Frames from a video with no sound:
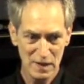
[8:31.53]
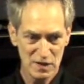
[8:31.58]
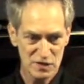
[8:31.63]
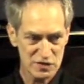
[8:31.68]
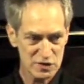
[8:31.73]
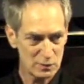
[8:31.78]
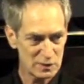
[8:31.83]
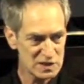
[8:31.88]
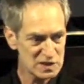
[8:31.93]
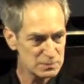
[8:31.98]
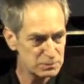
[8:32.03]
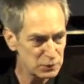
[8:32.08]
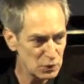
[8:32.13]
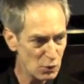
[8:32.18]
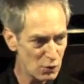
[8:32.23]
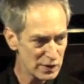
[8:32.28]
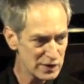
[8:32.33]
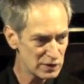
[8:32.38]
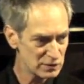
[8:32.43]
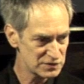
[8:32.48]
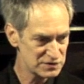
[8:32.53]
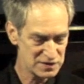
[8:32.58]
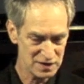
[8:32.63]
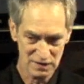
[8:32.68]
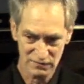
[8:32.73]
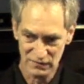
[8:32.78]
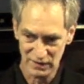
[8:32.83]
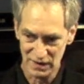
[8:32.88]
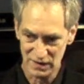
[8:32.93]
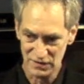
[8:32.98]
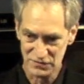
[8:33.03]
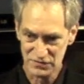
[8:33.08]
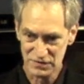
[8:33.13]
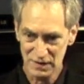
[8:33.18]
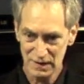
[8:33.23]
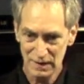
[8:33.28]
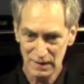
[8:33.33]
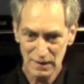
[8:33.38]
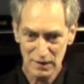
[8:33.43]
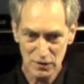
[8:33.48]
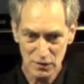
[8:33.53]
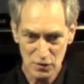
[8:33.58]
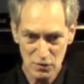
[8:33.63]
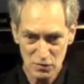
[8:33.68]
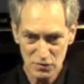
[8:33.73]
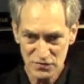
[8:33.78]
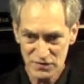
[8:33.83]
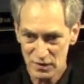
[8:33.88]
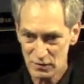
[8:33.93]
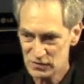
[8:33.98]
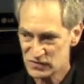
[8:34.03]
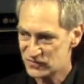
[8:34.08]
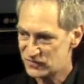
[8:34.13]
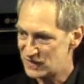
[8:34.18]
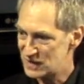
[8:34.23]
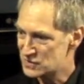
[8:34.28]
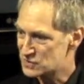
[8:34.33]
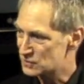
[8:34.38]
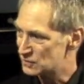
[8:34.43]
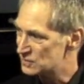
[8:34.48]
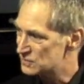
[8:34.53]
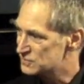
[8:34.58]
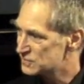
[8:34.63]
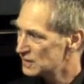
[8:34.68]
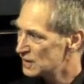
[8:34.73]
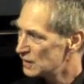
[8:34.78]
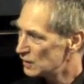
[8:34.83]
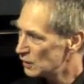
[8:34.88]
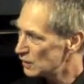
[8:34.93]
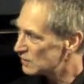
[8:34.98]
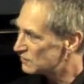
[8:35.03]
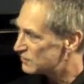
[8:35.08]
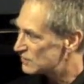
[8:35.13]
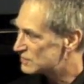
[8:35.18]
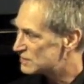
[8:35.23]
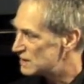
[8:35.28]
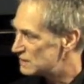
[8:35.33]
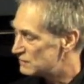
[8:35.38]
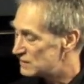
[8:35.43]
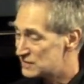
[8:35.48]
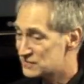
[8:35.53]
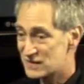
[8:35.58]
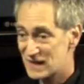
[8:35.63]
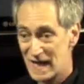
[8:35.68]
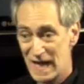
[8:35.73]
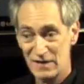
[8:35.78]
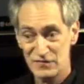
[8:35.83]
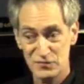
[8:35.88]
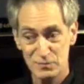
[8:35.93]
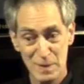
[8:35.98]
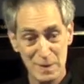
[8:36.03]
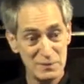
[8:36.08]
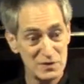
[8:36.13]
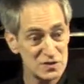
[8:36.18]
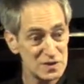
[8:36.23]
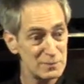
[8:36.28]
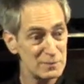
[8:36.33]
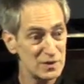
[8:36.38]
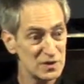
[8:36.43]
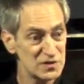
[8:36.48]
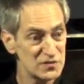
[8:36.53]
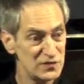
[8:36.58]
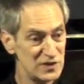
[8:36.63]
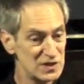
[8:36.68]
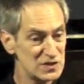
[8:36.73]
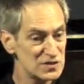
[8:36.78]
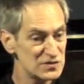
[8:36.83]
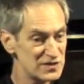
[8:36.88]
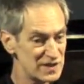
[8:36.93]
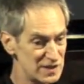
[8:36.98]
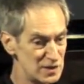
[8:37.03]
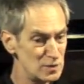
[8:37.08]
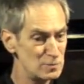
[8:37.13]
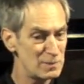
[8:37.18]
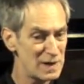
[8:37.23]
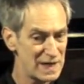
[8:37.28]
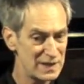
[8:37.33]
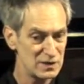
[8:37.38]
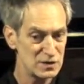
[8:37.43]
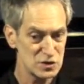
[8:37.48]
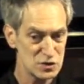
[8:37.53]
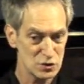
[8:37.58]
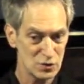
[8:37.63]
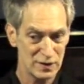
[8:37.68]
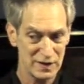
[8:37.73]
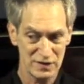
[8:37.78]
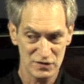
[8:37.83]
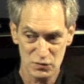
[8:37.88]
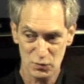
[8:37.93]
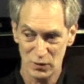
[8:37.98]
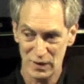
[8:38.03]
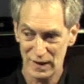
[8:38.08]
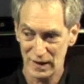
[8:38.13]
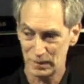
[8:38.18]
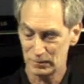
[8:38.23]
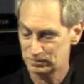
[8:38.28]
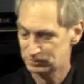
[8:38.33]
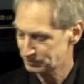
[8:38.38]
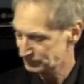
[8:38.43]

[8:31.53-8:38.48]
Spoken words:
So explore your TVs, use those features, look for TVs that have maybe some of those features that you might enjoy as well.